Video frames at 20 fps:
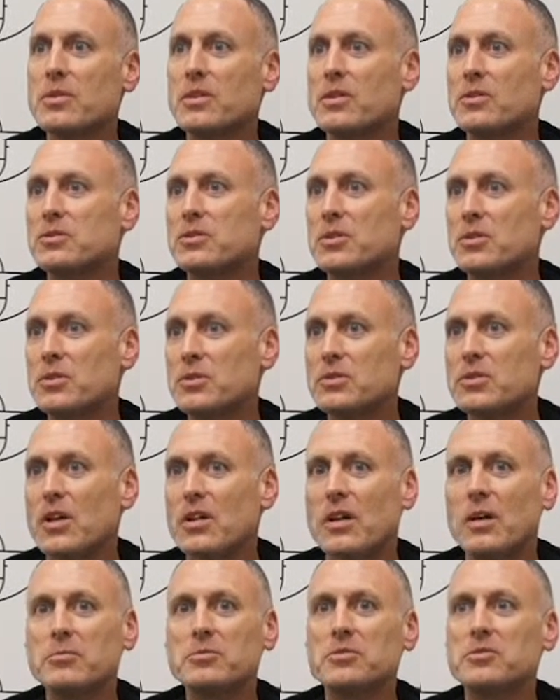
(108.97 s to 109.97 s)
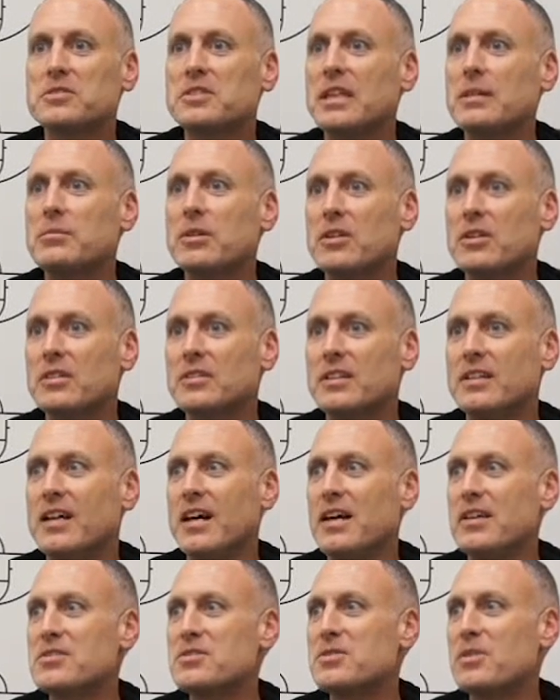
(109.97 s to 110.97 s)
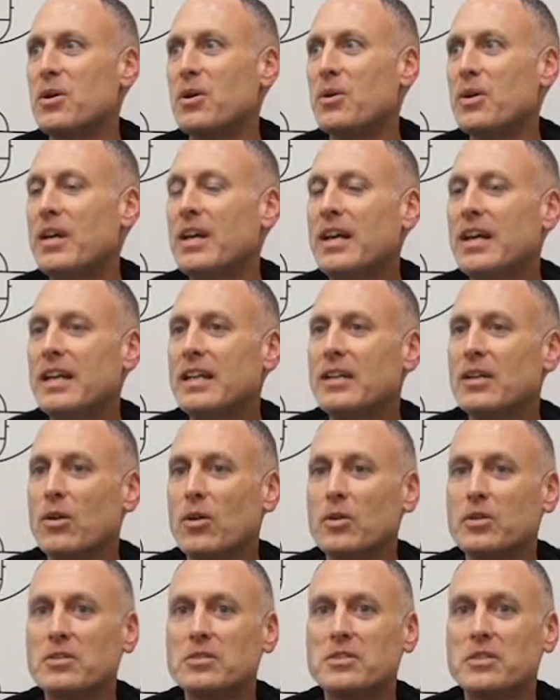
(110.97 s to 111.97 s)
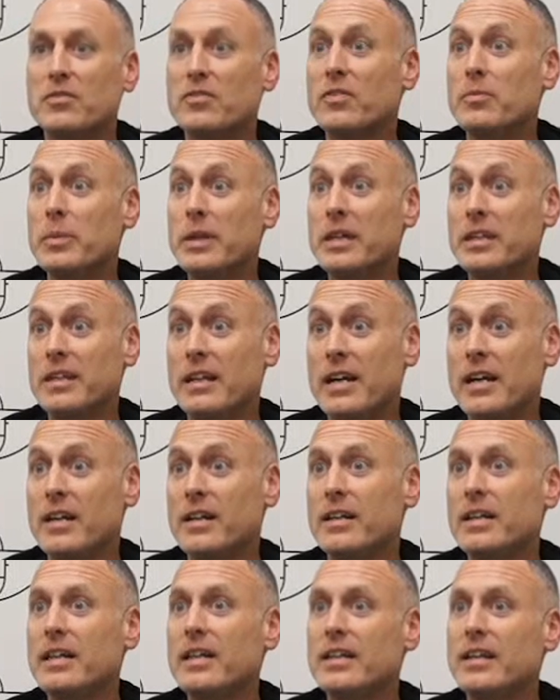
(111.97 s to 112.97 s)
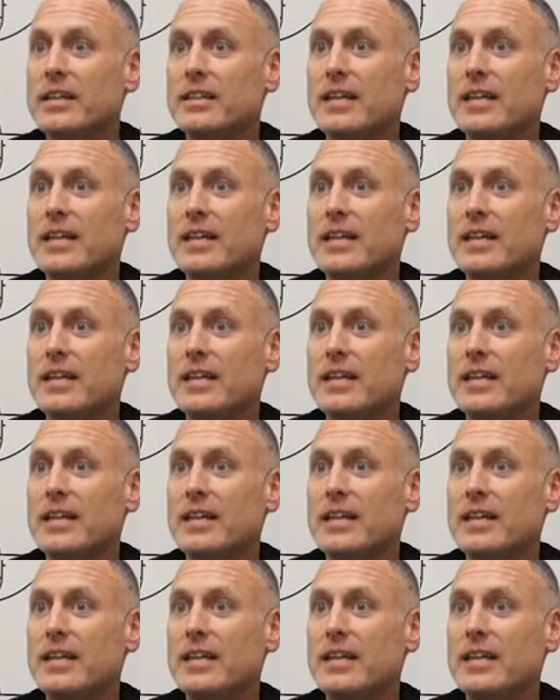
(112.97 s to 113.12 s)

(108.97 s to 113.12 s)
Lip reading: There's girls on Omsol's team that looked at us. So, you know, there's a familiarity.